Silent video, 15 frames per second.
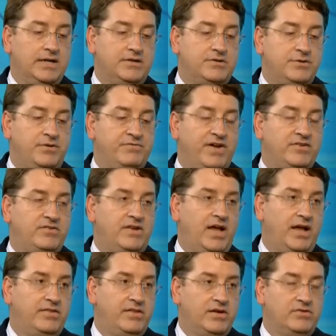to
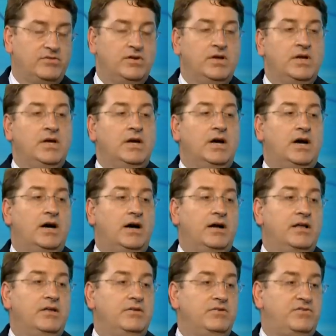investigate this.
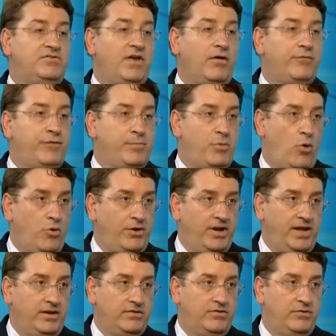Self-reported
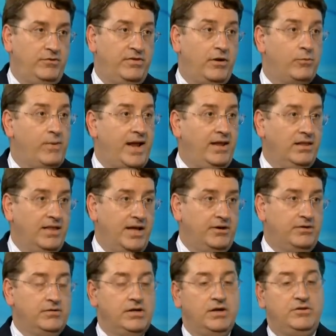it to their
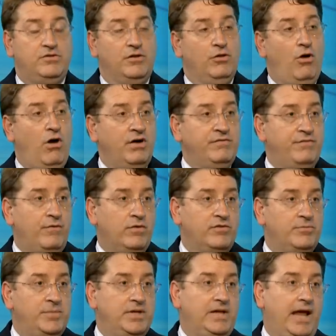regulator, to law
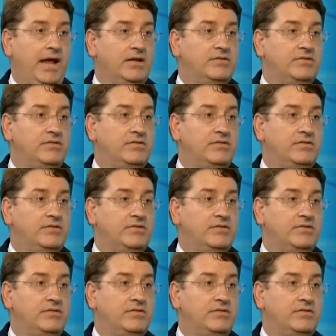enforcement, and